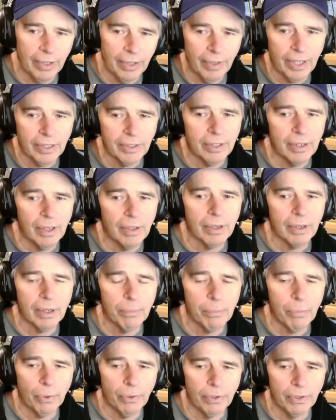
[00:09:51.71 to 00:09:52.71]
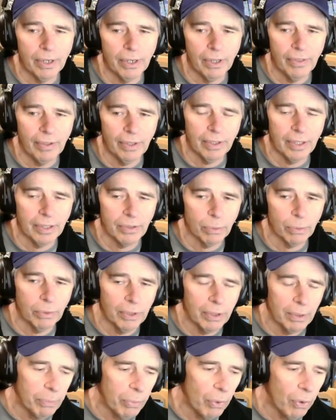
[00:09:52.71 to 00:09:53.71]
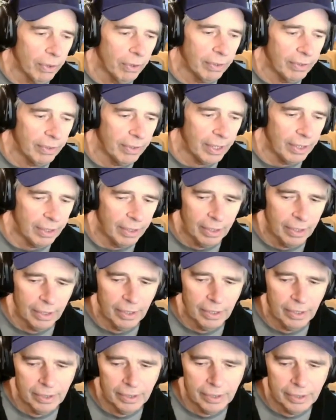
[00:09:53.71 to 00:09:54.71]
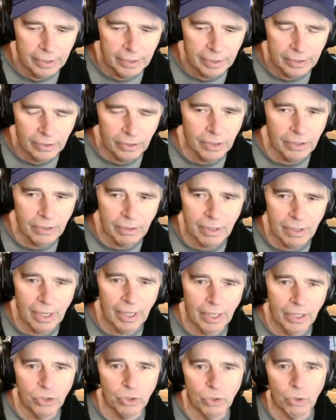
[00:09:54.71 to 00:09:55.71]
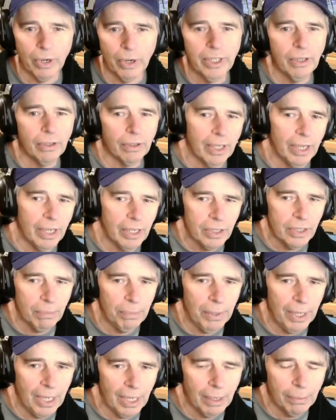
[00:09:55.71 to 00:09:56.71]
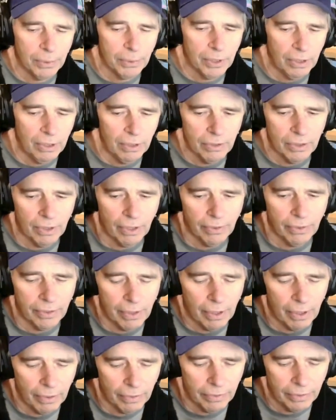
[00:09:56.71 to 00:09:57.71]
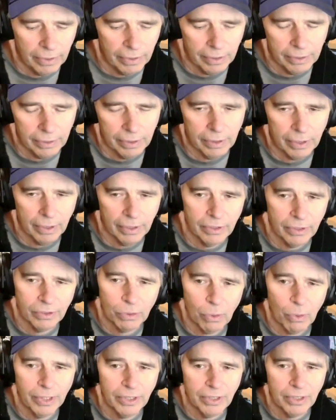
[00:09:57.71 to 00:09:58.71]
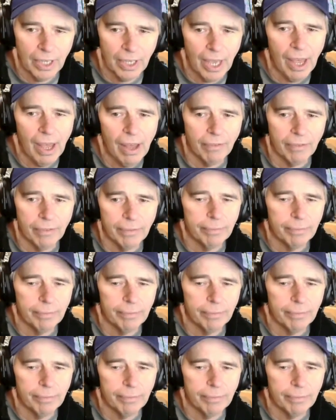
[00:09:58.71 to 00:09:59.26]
And that's another component I think that's really important, that just enjoying your kitchen, being able to use all the toys that you have.